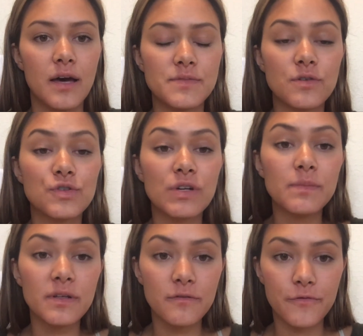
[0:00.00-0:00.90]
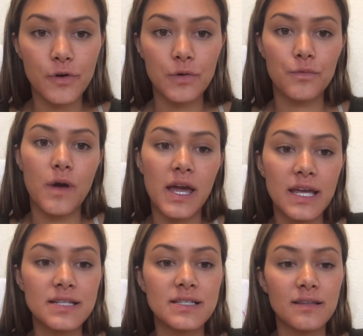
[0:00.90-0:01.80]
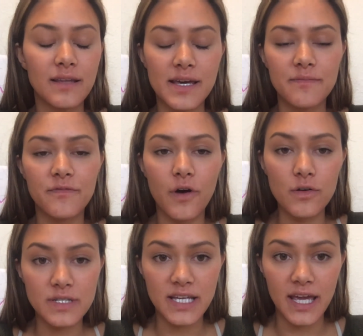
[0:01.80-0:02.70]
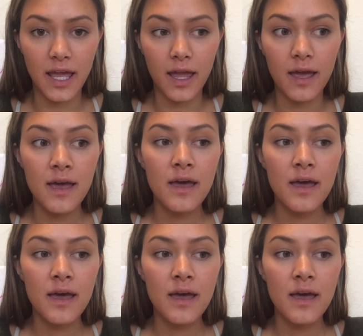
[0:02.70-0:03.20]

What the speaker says: So treatment for right limb vaulting.